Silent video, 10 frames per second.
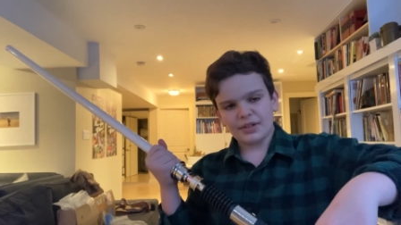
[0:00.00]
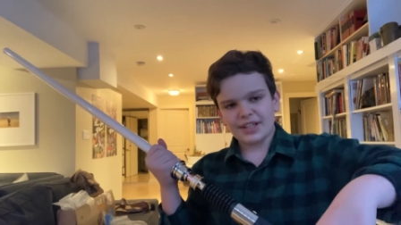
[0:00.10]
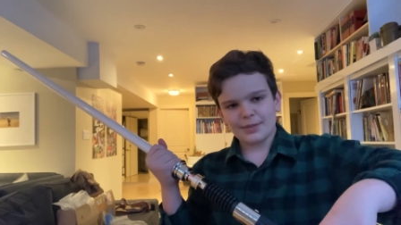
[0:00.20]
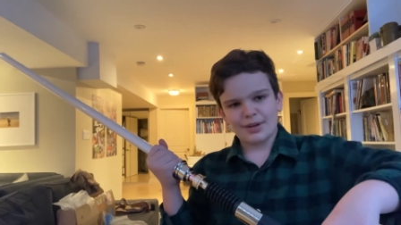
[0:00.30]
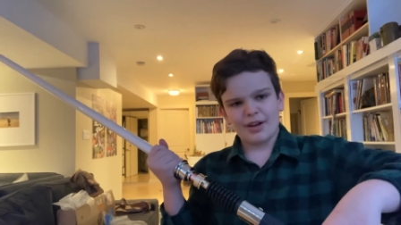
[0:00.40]

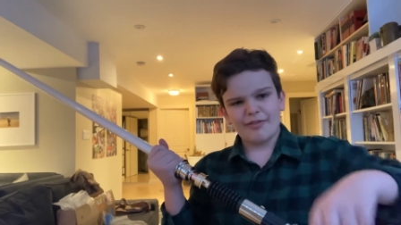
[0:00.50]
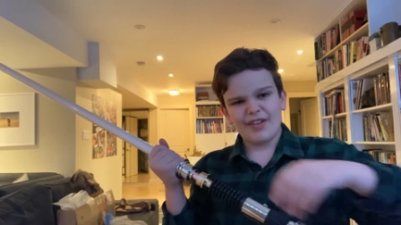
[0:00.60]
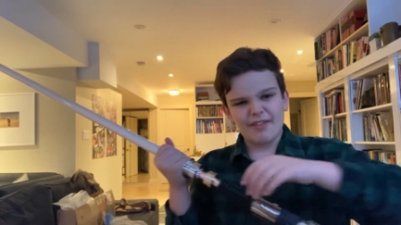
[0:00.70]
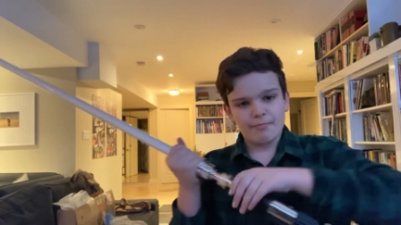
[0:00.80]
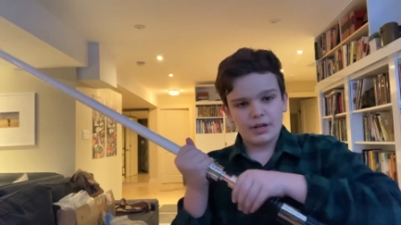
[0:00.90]
takes about
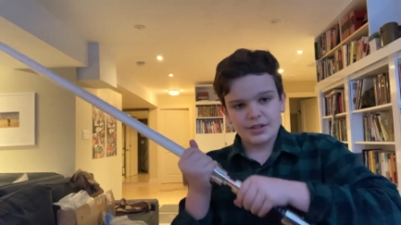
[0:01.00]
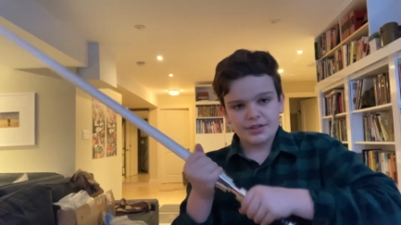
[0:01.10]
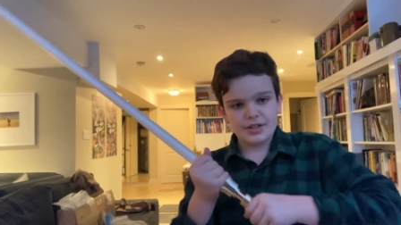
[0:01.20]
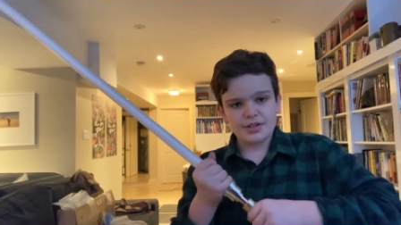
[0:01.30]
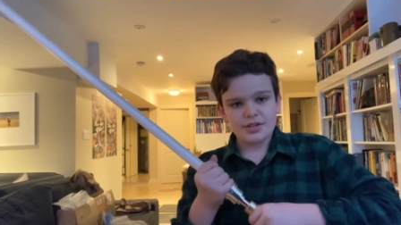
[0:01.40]
5 minutes.
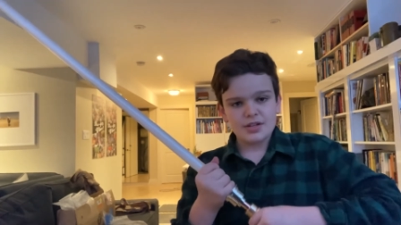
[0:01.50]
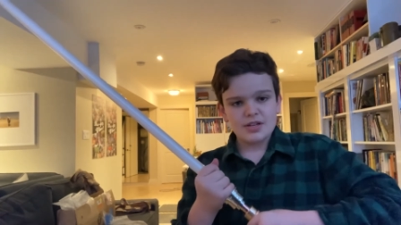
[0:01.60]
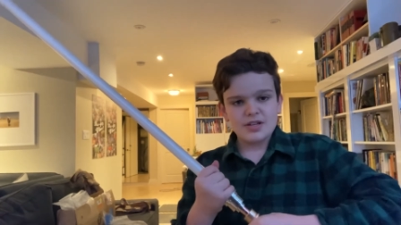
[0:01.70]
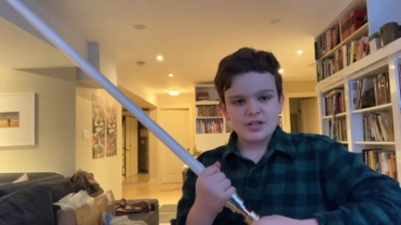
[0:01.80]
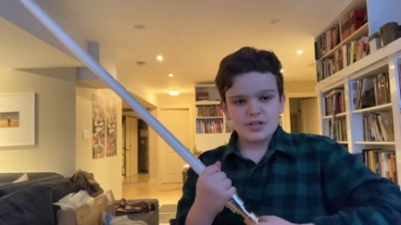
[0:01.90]
This,
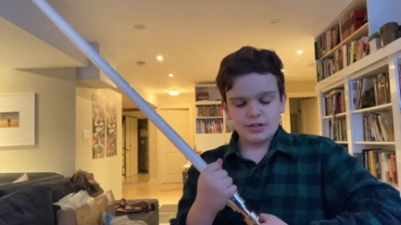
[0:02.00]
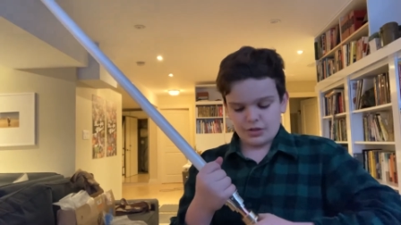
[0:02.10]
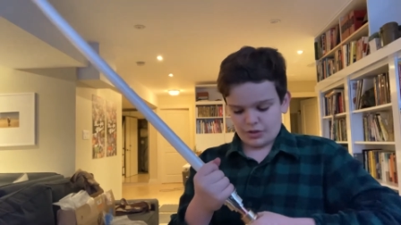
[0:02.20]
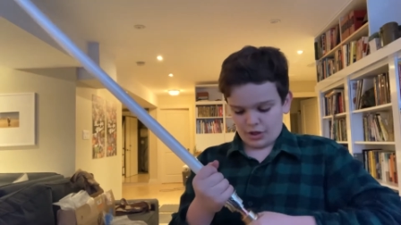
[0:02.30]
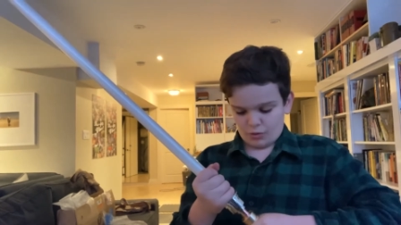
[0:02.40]
you
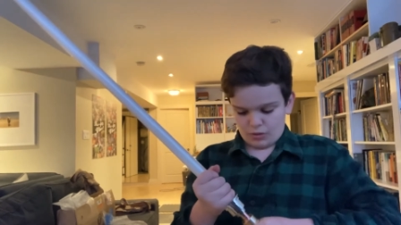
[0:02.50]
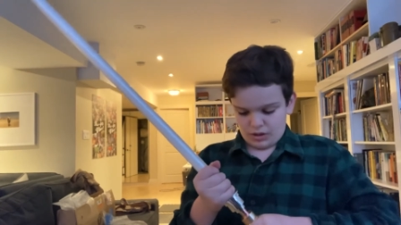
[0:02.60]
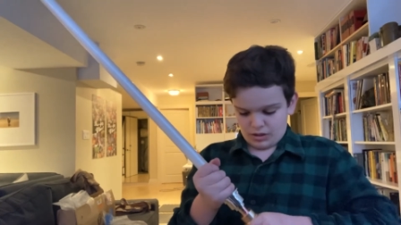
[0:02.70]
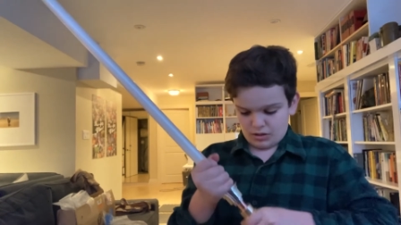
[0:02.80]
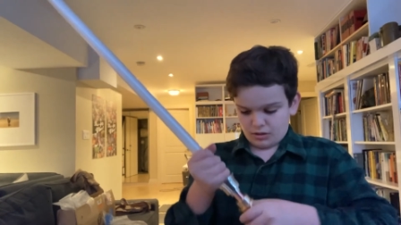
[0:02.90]
just gotta
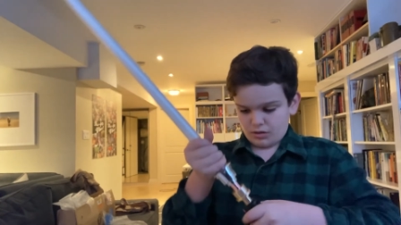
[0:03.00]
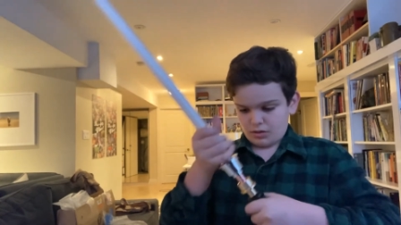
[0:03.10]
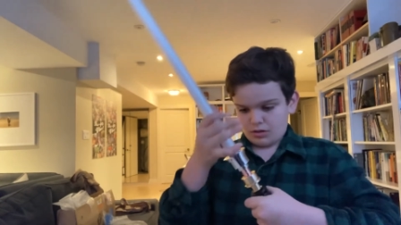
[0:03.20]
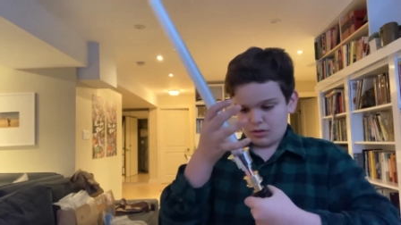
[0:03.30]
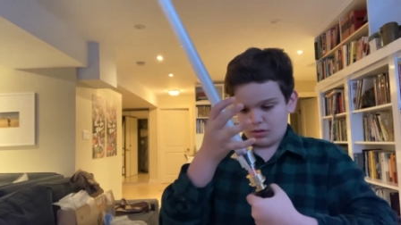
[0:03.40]

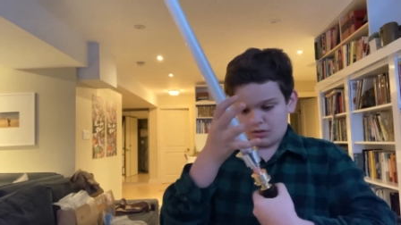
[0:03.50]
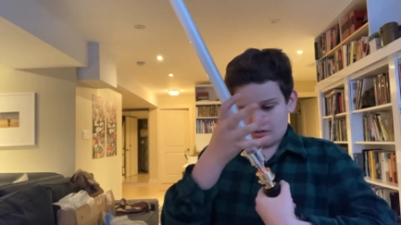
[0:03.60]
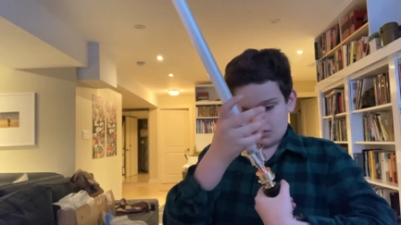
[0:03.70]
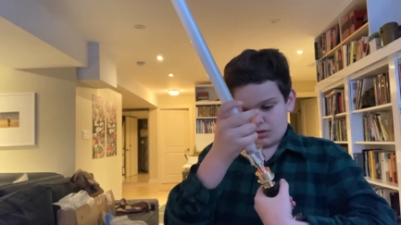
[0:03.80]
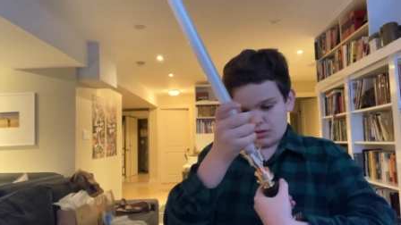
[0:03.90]

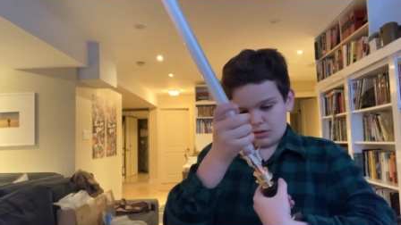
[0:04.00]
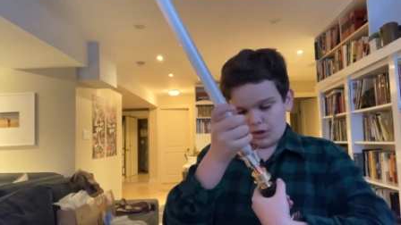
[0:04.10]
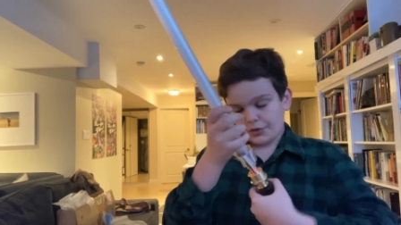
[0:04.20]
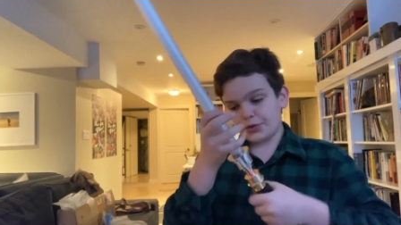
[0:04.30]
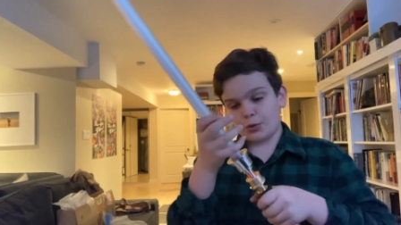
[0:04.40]

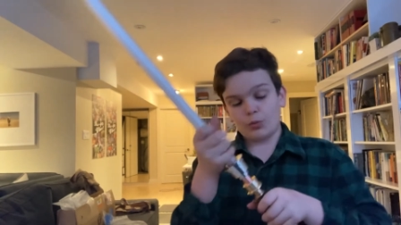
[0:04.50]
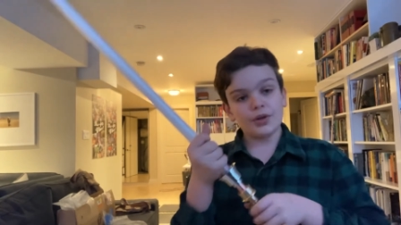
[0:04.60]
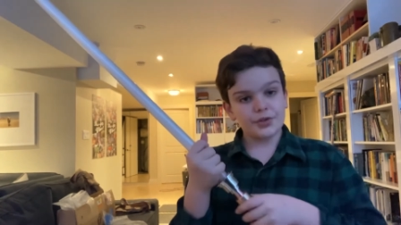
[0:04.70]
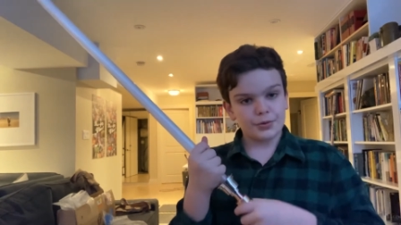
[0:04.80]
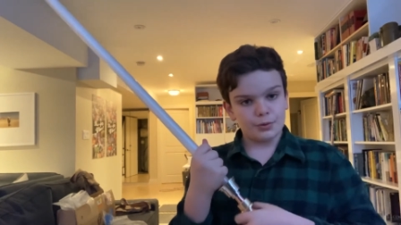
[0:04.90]
unscrew
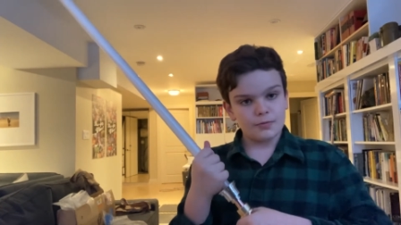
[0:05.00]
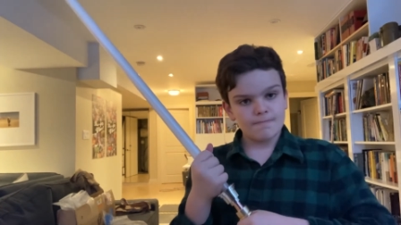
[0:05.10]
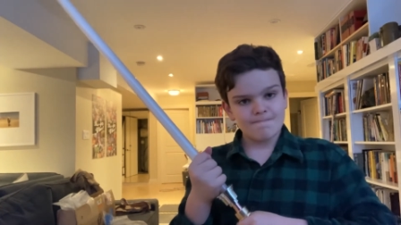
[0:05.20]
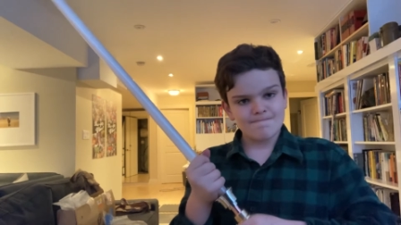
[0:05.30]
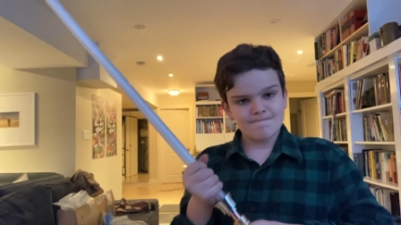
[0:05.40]
one screw,
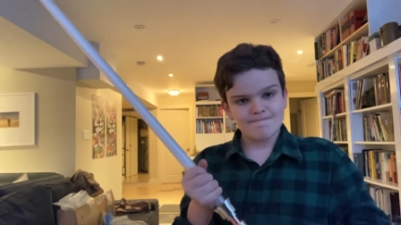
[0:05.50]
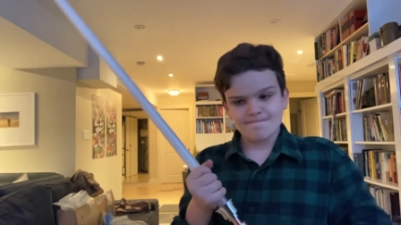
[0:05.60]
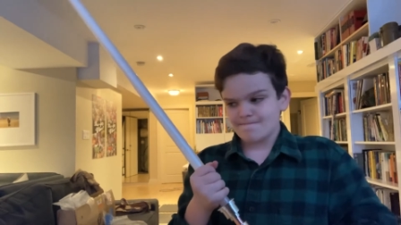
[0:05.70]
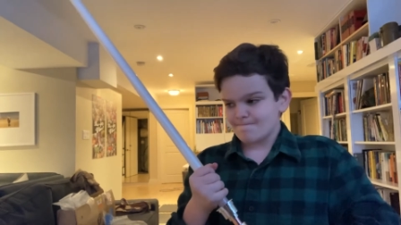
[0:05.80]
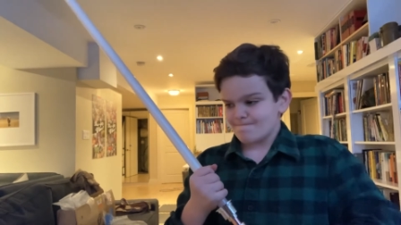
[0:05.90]

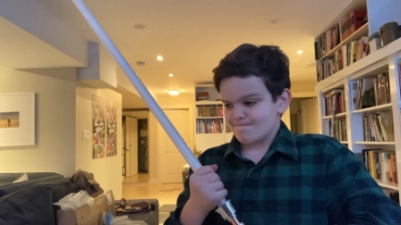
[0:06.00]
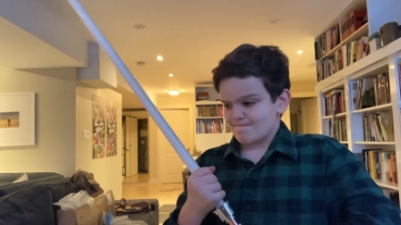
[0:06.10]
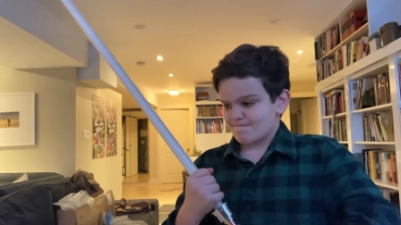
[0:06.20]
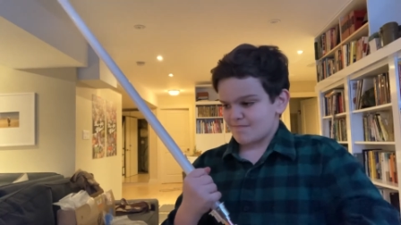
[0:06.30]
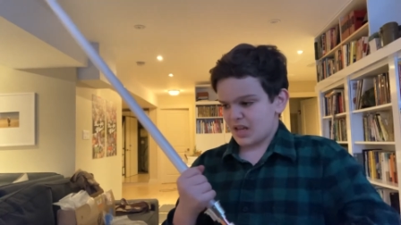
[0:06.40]

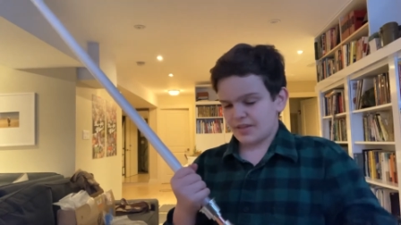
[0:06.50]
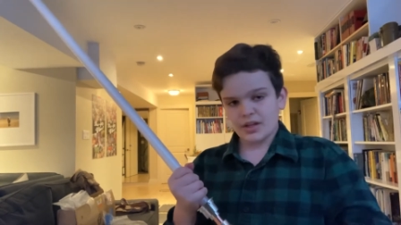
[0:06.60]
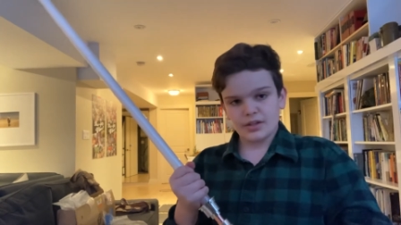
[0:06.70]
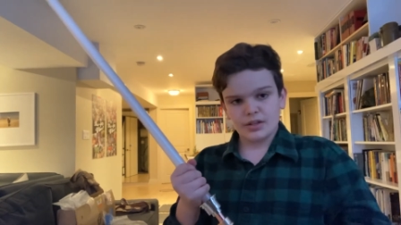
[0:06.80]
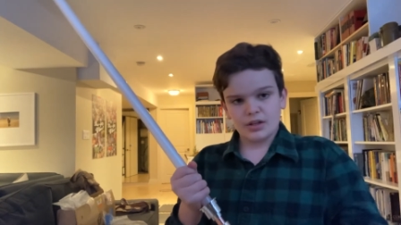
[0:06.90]
and then,